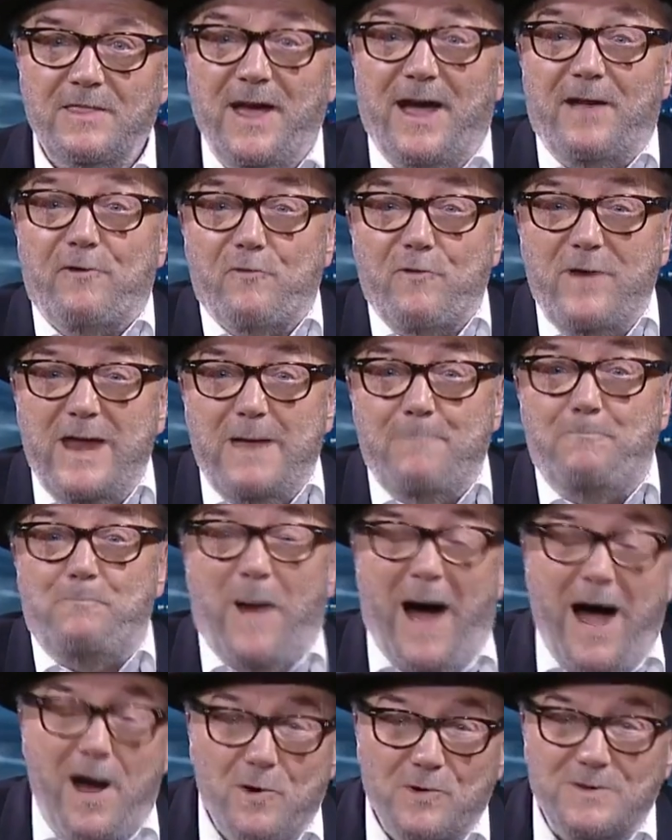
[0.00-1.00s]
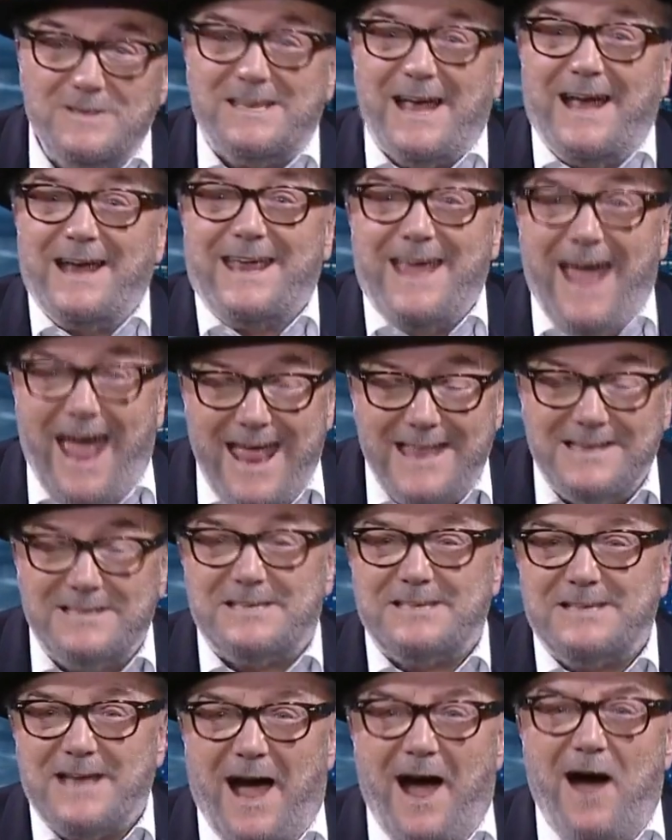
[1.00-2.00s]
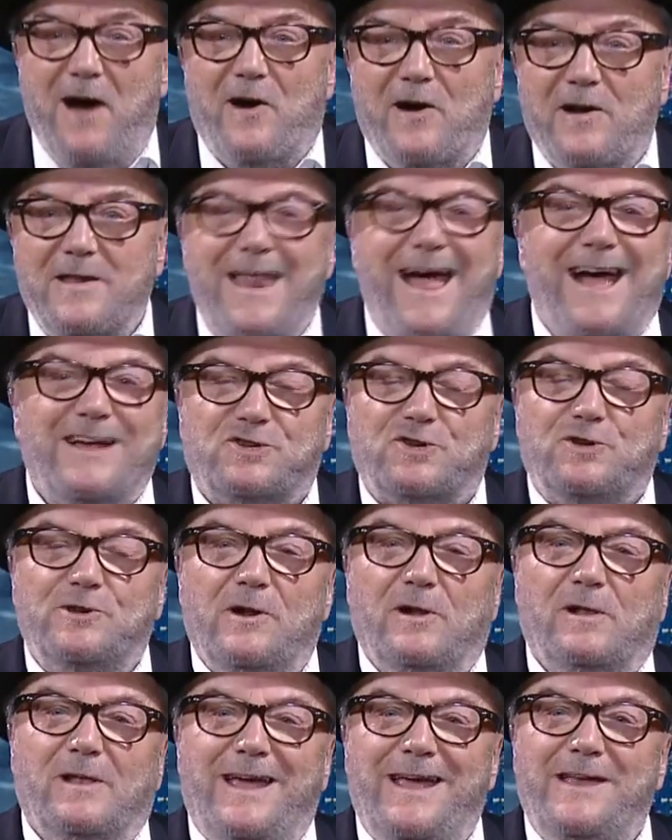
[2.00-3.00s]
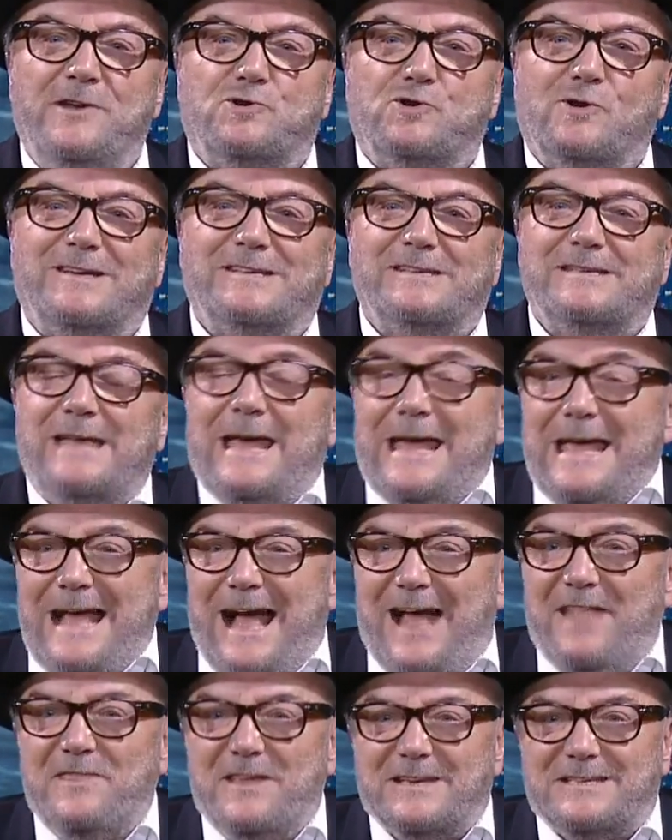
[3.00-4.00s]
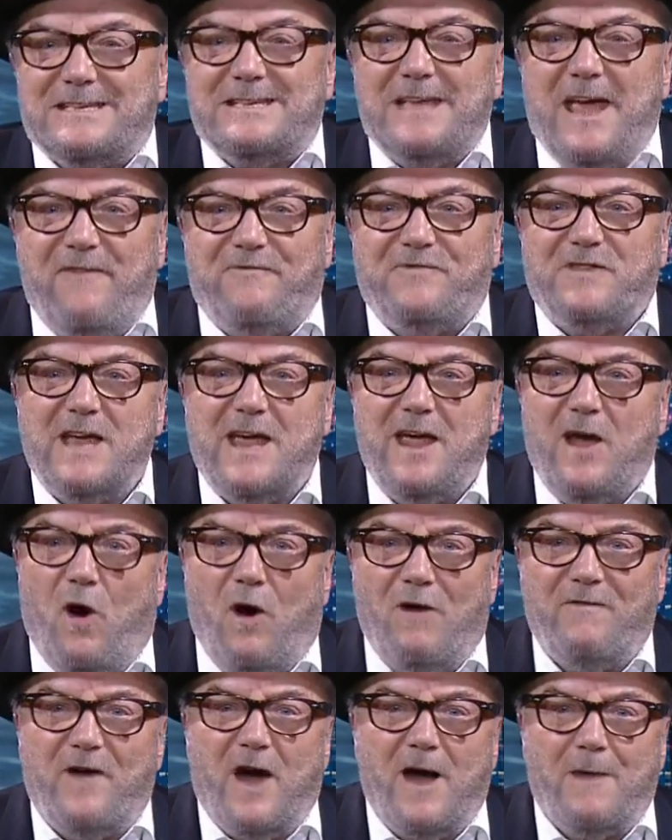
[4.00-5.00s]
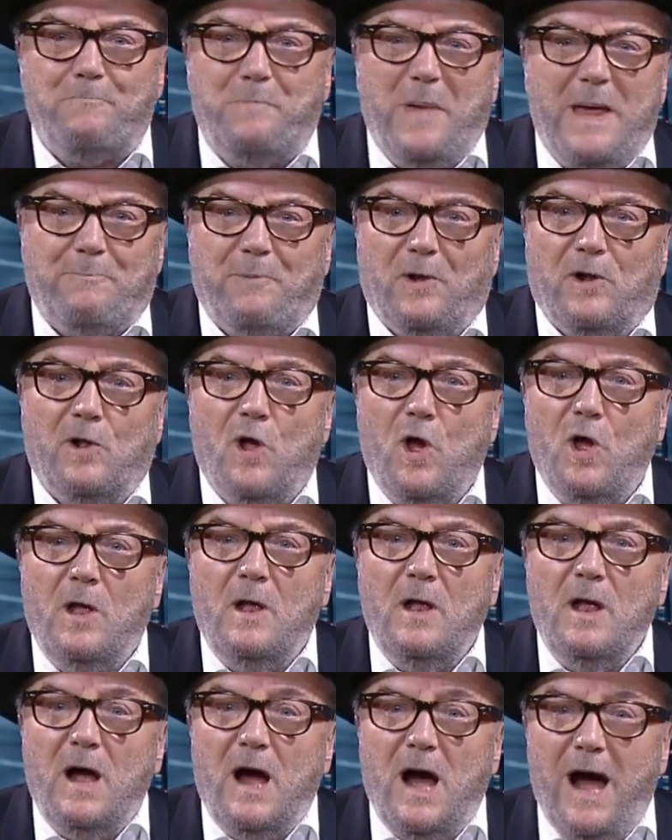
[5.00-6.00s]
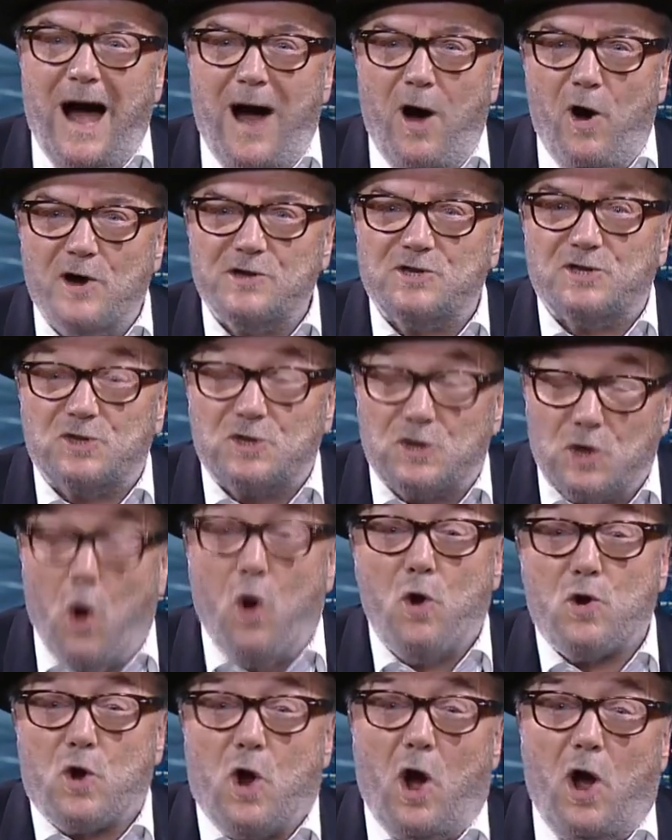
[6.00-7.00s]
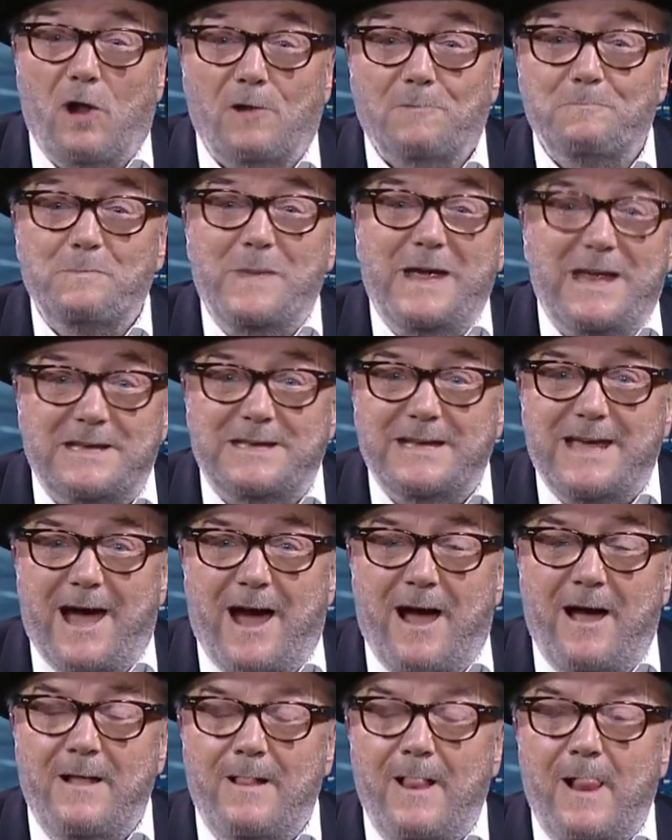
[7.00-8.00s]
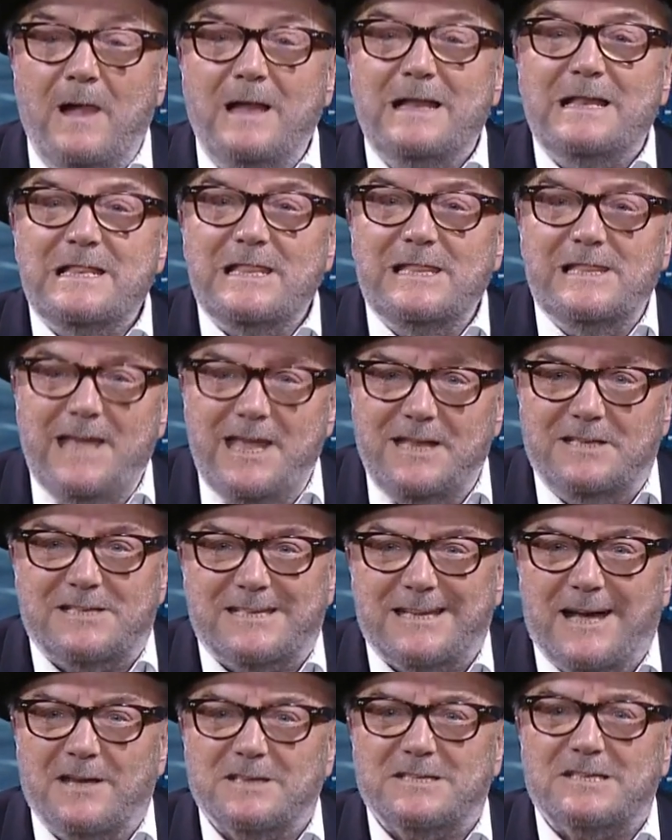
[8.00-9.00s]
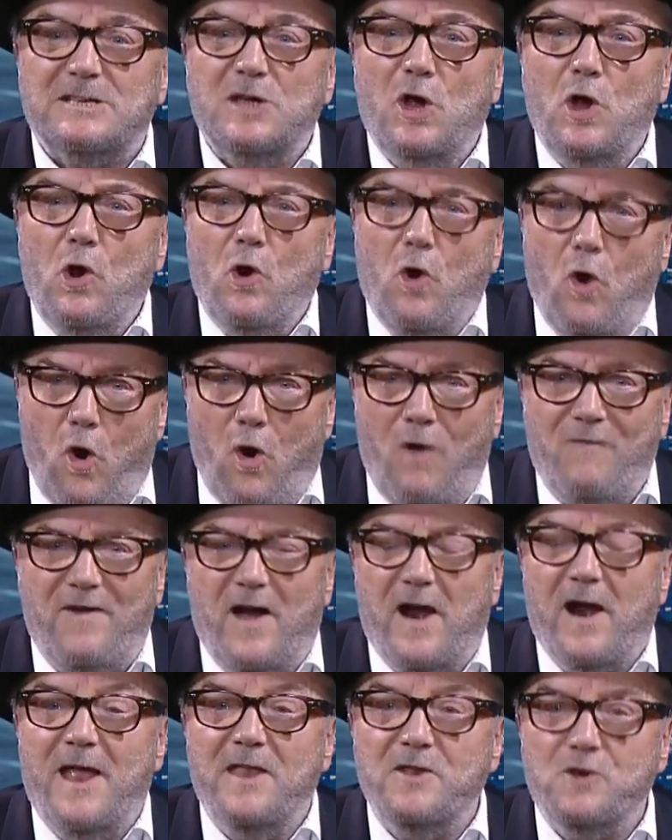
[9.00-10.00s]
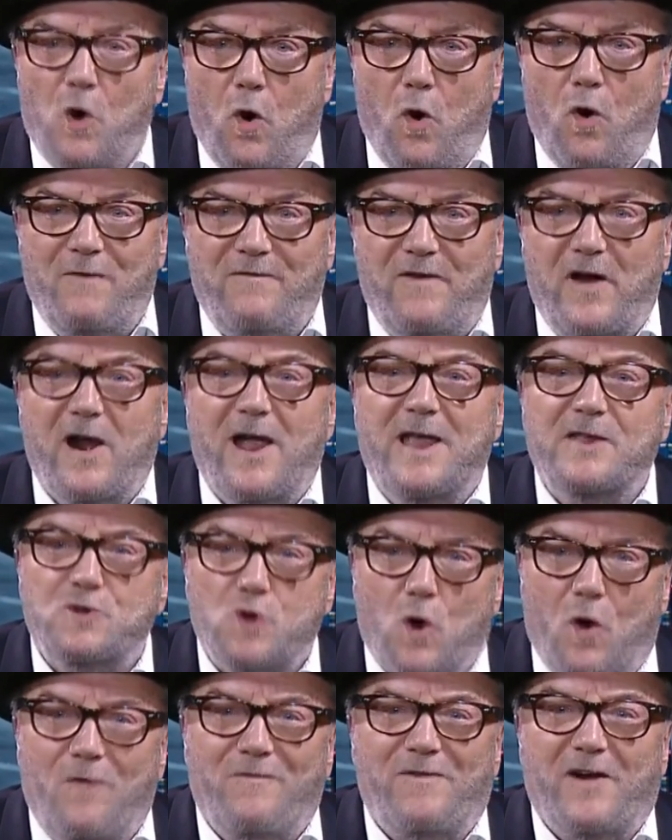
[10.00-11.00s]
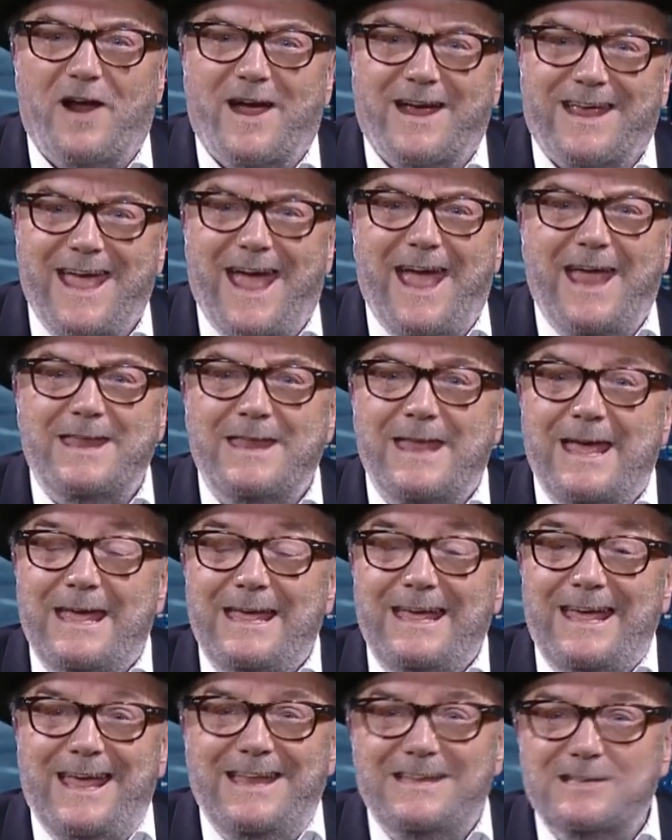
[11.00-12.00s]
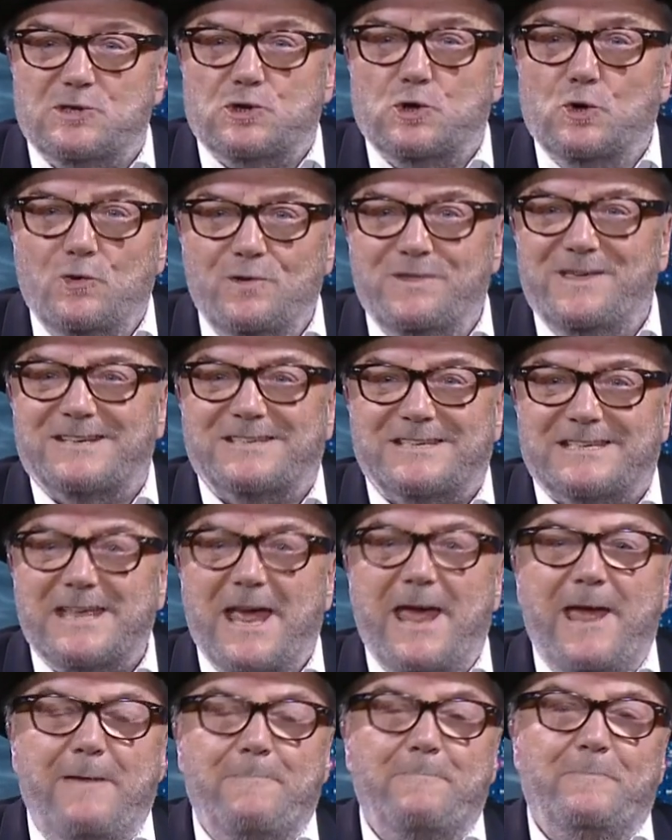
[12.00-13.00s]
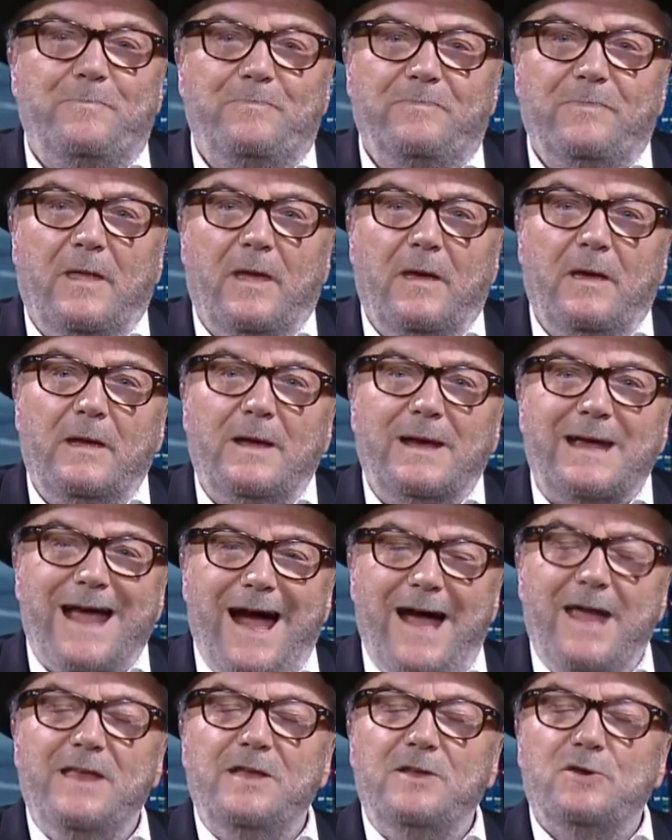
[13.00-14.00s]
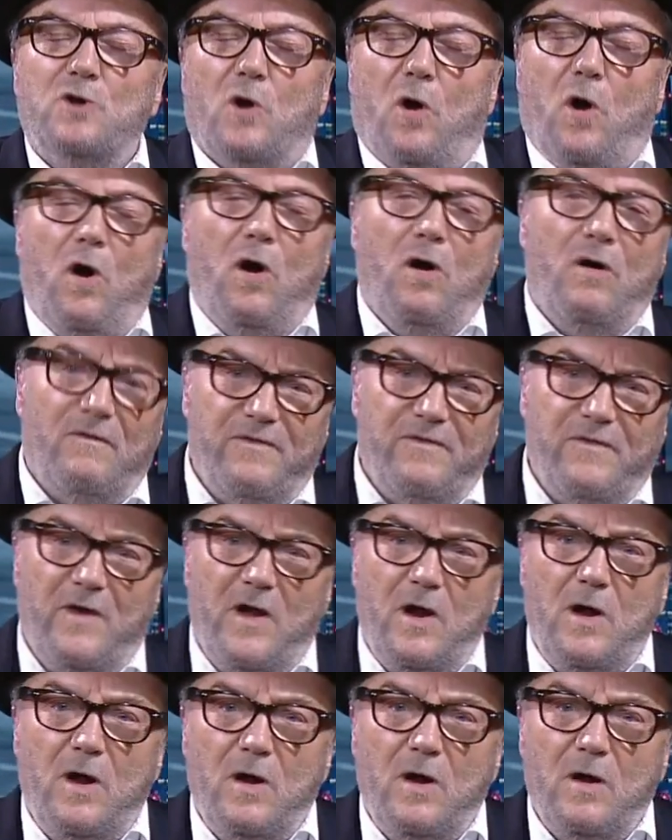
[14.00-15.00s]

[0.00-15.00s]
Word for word: that rebounds against our national interest and the safety of our people, our so called media leads us over and over and over again into the same kind of